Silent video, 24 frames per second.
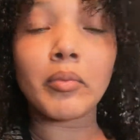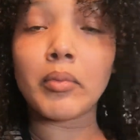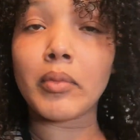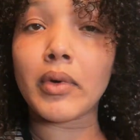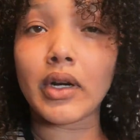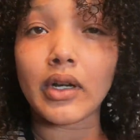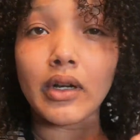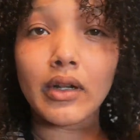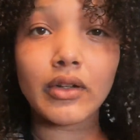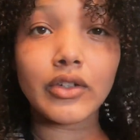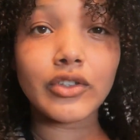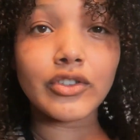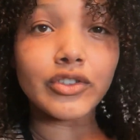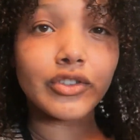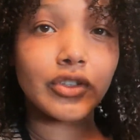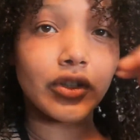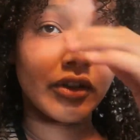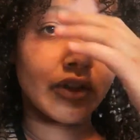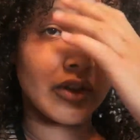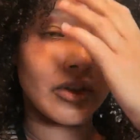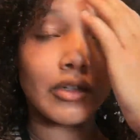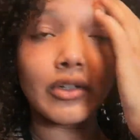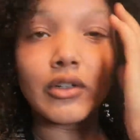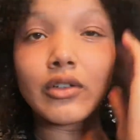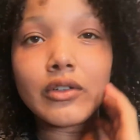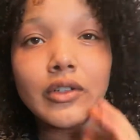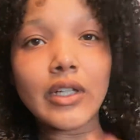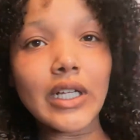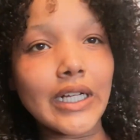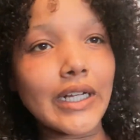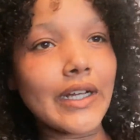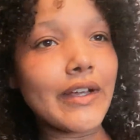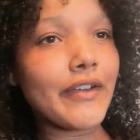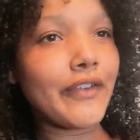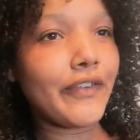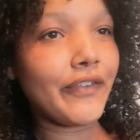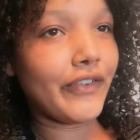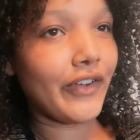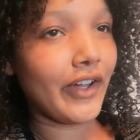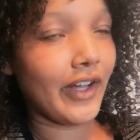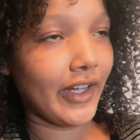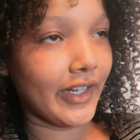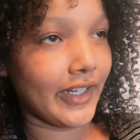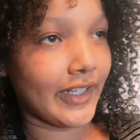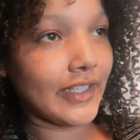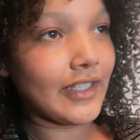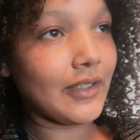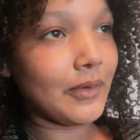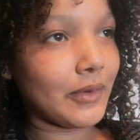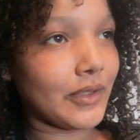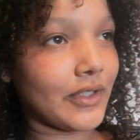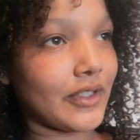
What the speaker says: my lungs are all fine,